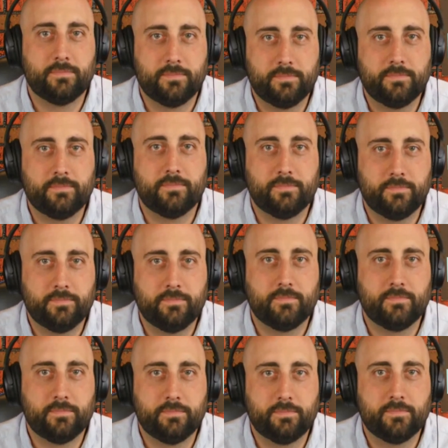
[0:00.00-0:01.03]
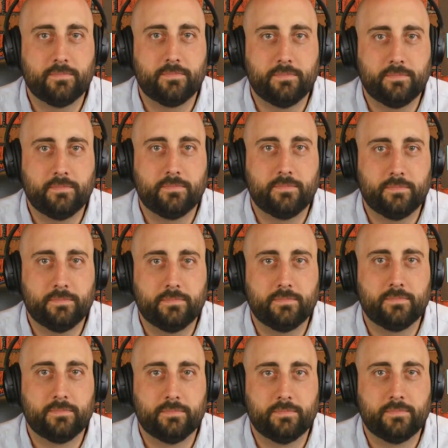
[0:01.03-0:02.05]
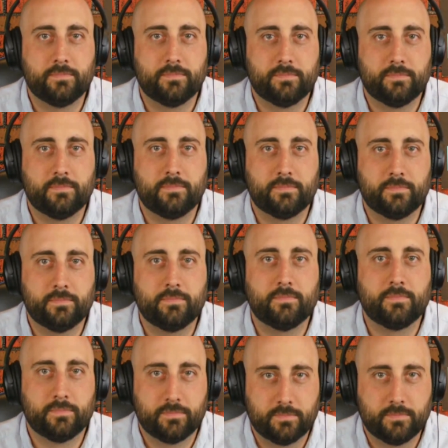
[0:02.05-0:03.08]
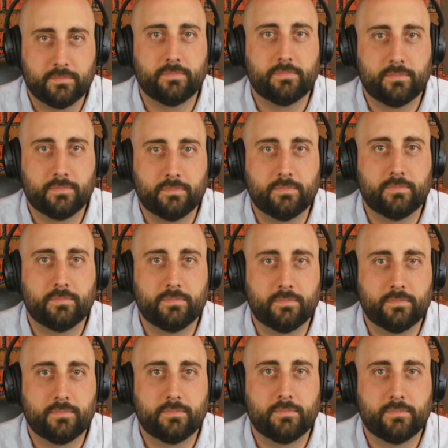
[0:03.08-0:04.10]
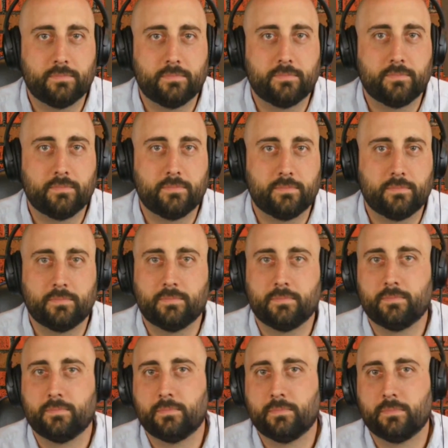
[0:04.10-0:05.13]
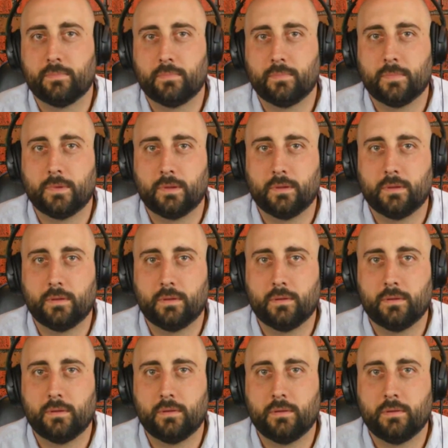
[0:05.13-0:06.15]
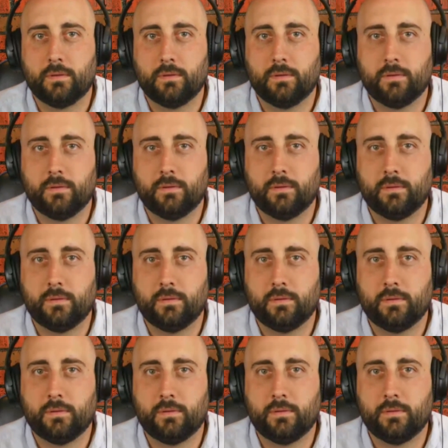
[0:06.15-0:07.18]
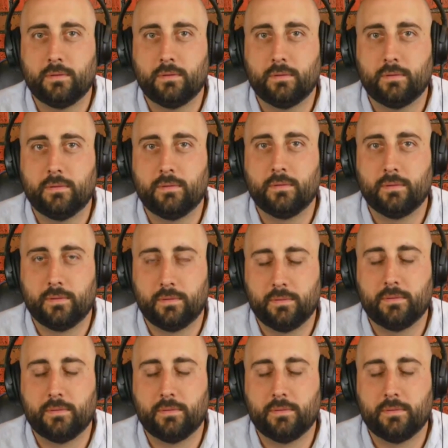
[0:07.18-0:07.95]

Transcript: (not speaking)